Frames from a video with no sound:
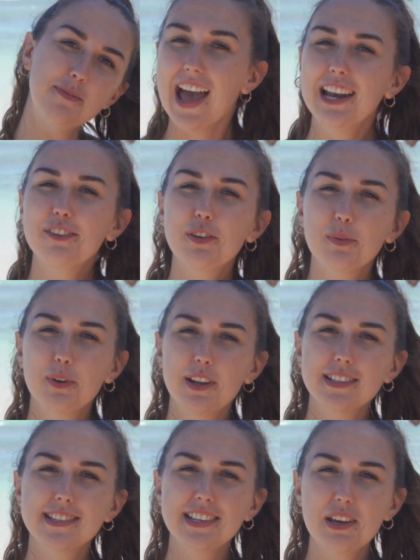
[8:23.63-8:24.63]
And if you want
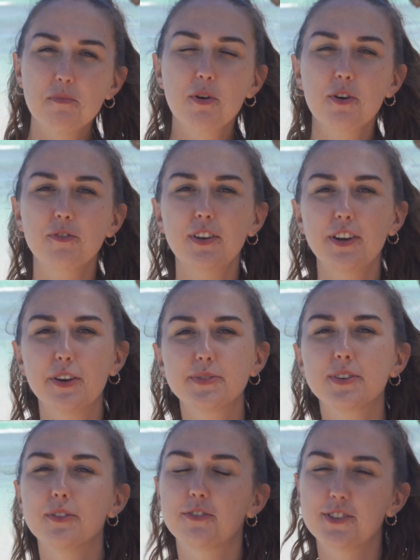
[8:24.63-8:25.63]
to see more
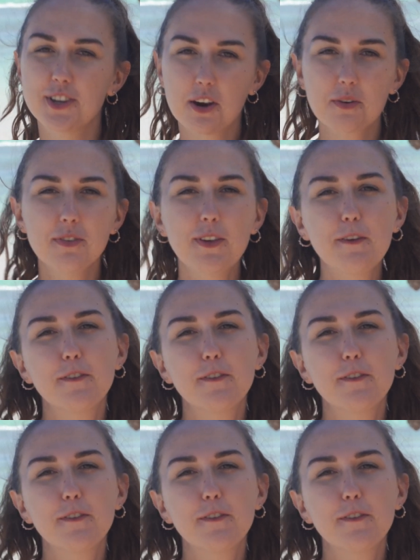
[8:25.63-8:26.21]
videos on photography,